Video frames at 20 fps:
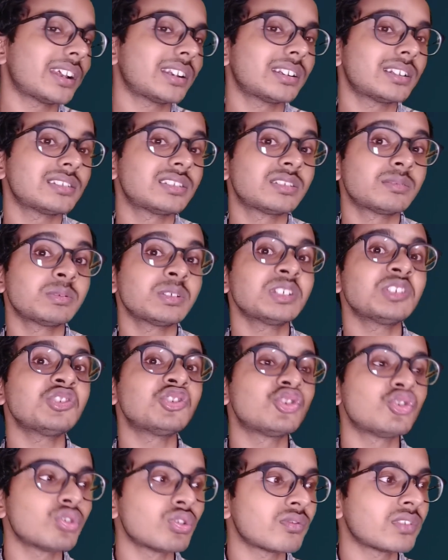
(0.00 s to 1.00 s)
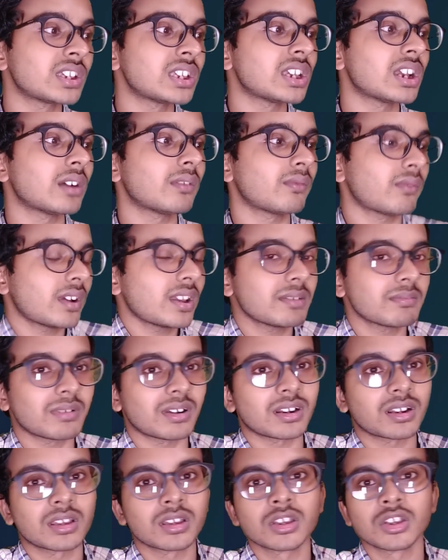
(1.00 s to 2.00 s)
hundred G B in Jio Giga
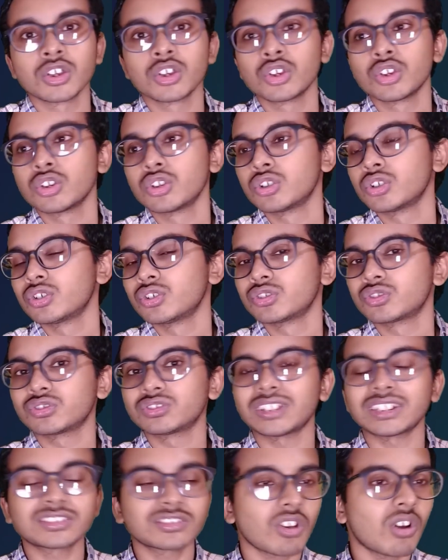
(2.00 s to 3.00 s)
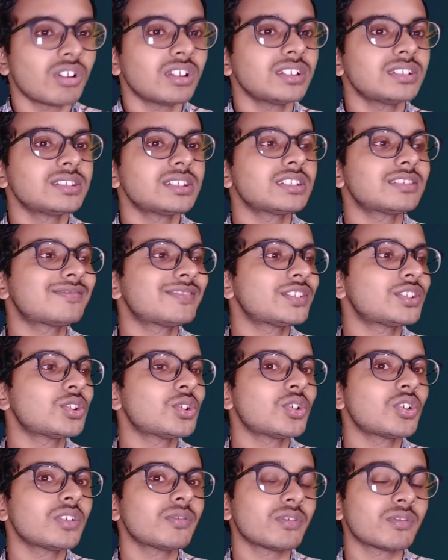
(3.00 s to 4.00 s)
Fiber. So that's all in this
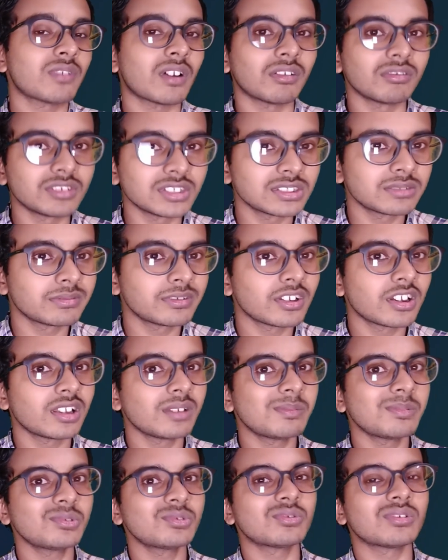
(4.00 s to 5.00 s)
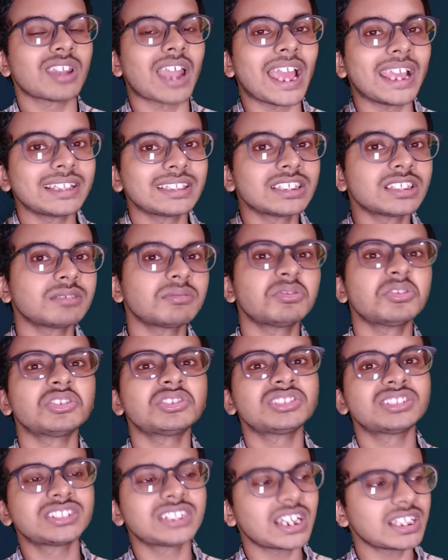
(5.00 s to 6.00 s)
video. If you found this video helpful, do like this video,
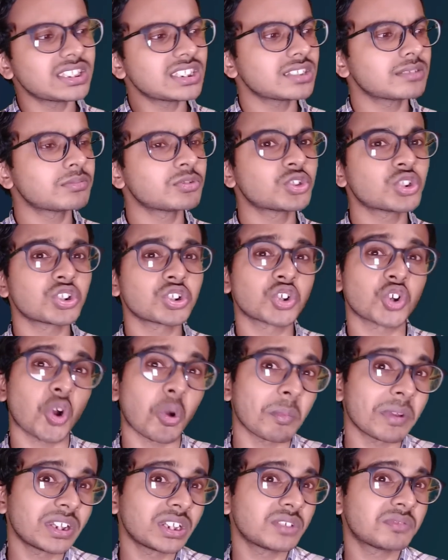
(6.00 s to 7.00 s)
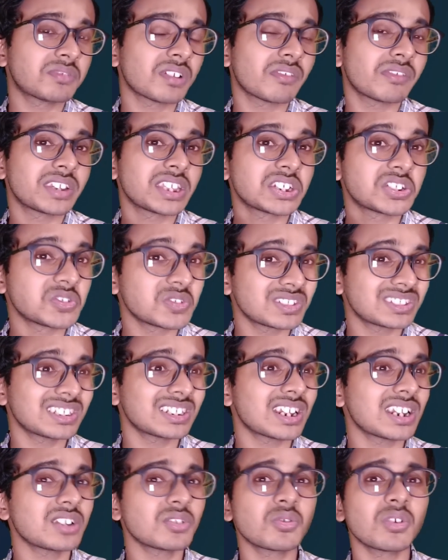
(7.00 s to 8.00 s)
share this video and comment if you have any
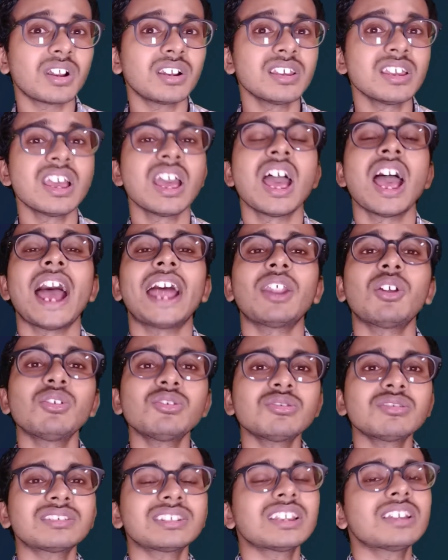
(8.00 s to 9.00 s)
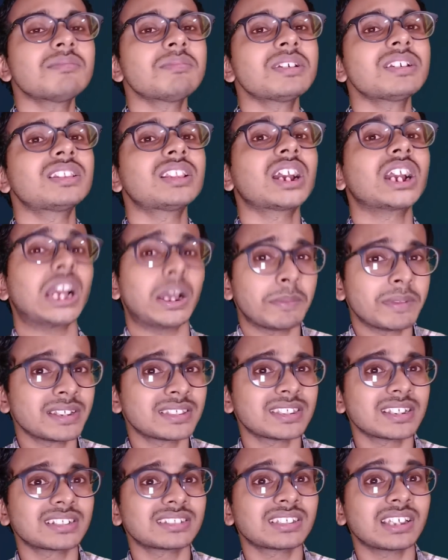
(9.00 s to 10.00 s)
question and query, and also say me in the
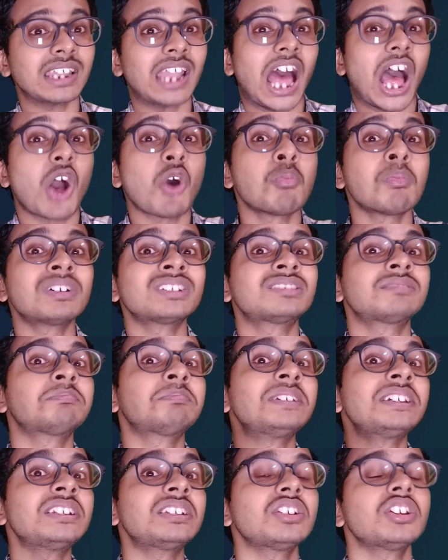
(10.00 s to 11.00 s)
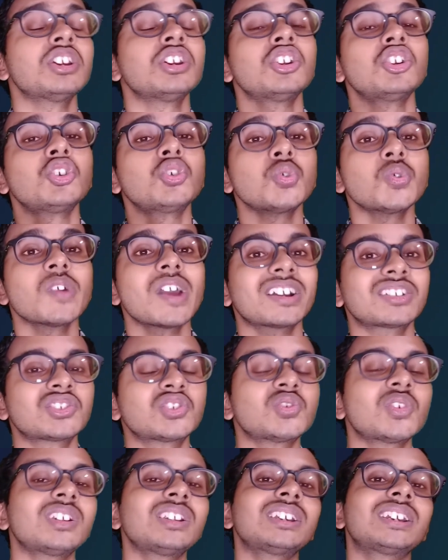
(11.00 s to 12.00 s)
comment section how much speed do you
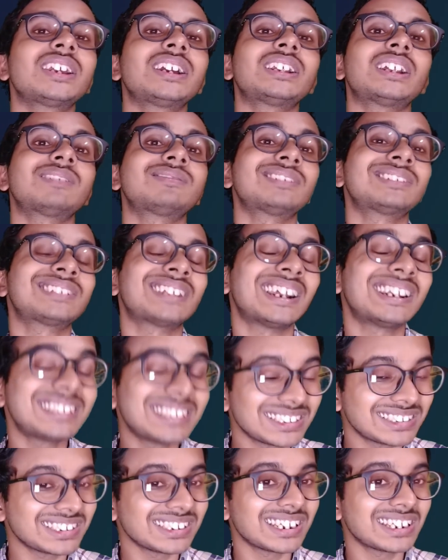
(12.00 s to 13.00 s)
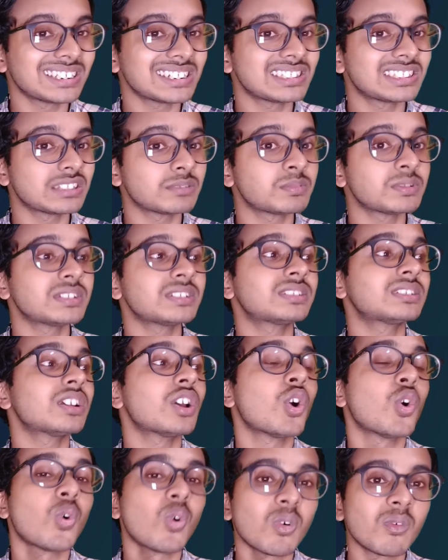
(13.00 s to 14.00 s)
actually get after thirty-three hundred G B is
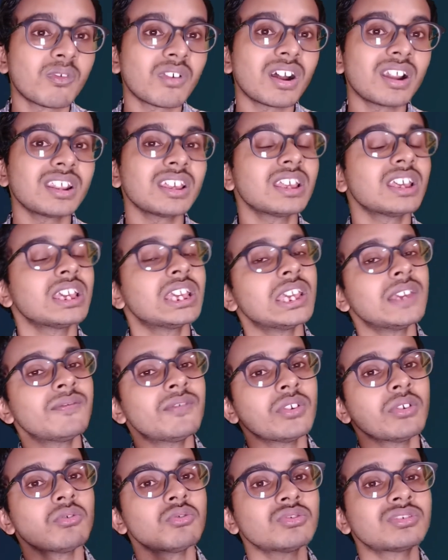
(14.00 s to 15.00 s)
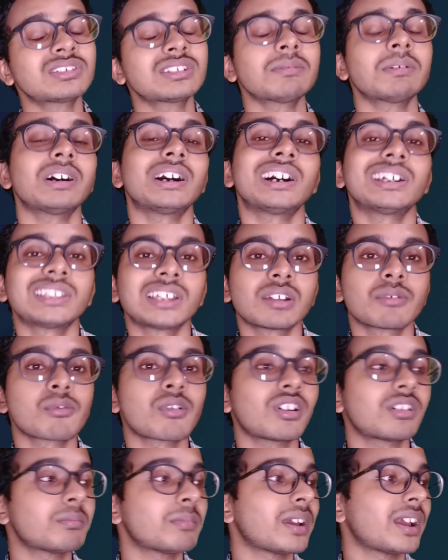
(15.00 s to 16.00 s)
over if you use some other
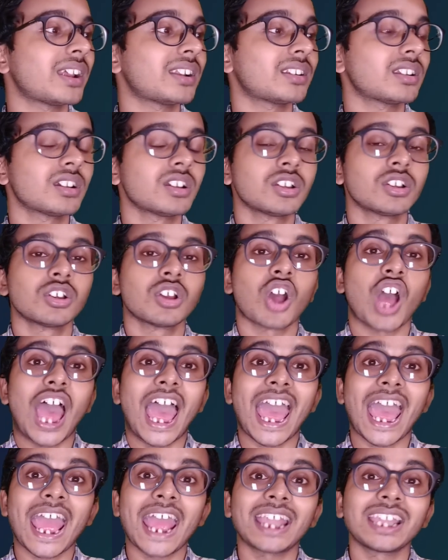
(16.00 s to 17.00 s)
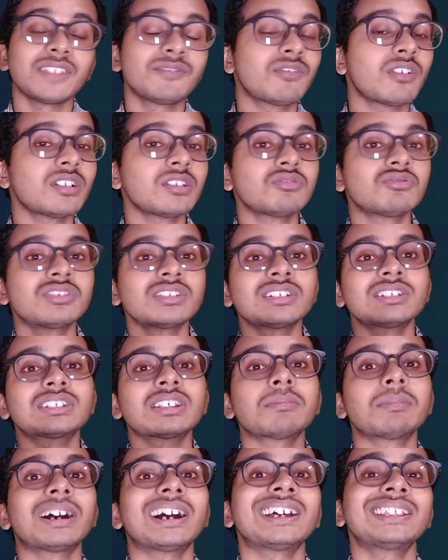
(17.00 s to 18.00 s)
broadband. And if you are using
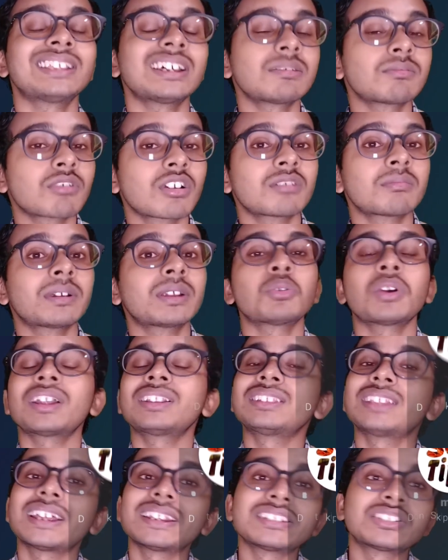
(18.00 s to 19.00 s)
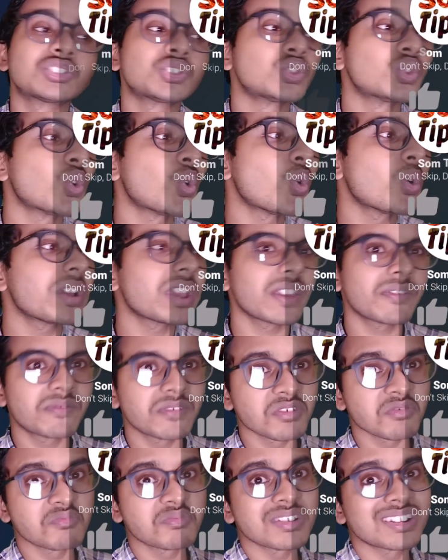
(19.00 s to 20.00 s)
some other broadband where there is no
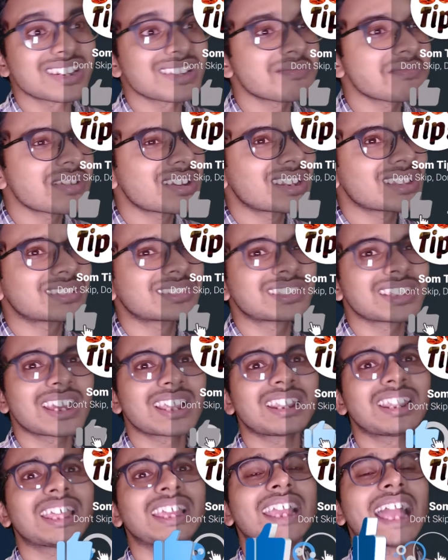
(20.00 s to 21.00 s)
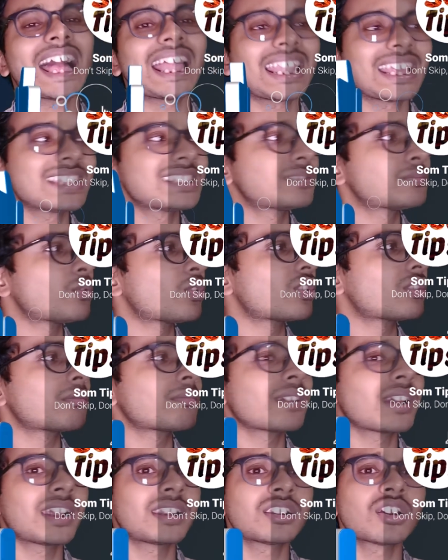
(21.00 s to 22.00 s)
F U P limit is there, like Alliance
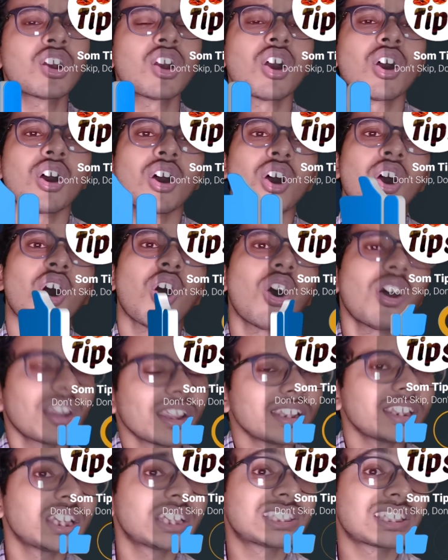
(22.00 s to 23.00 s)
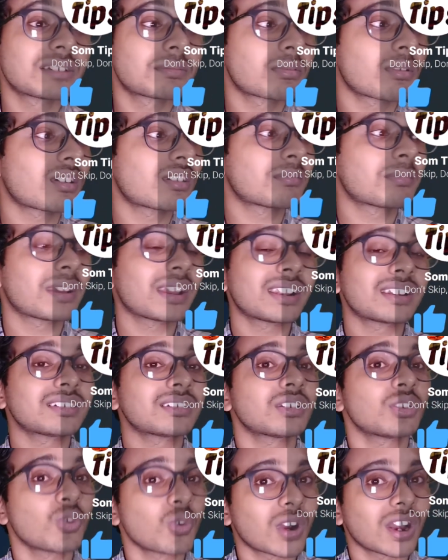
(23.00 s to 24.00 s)
broadband or any other
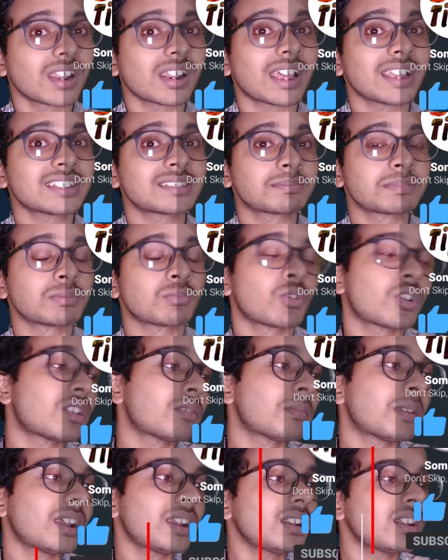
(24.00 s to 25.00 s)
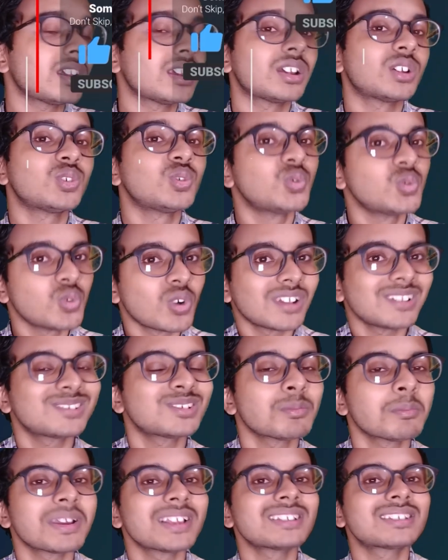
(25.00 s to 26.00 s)
broadband, local I S P broadband, do
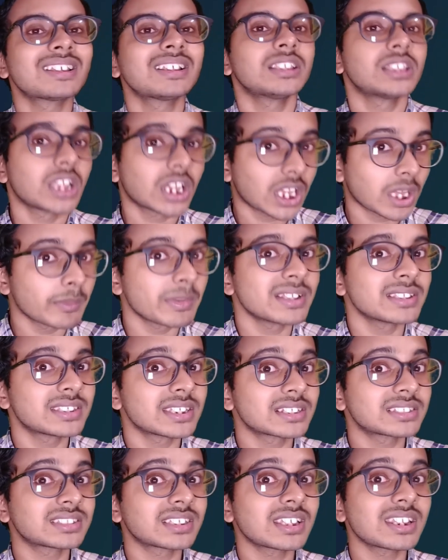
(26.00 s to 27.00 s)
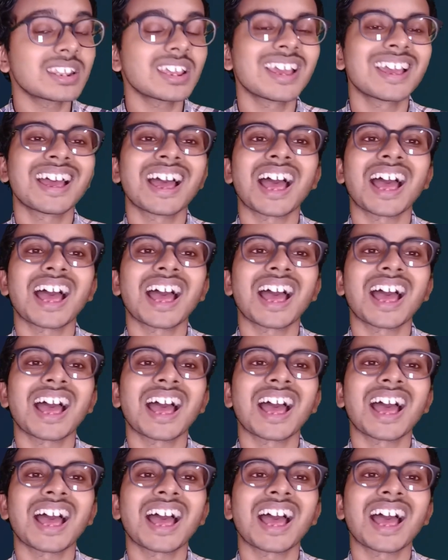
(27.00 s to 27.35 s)
also mention in the comment section